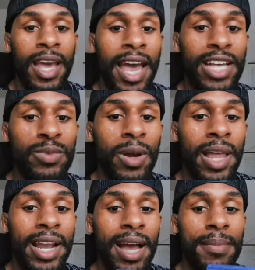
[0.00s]
As well, I
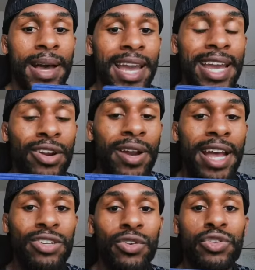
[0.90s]
got my
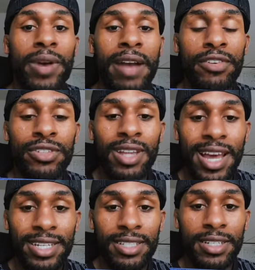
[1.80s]
international driver's
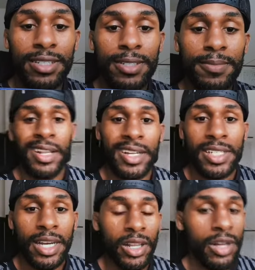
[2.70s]
license. Let's
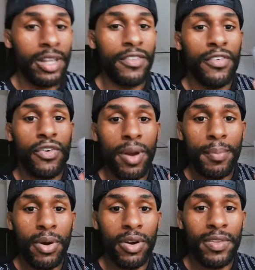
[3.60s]
take a look at the front
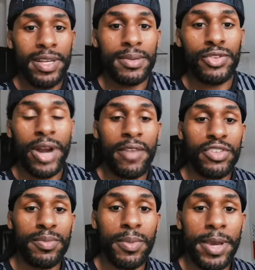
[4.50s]
part of this driver's
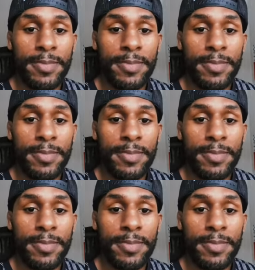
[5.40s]
permit.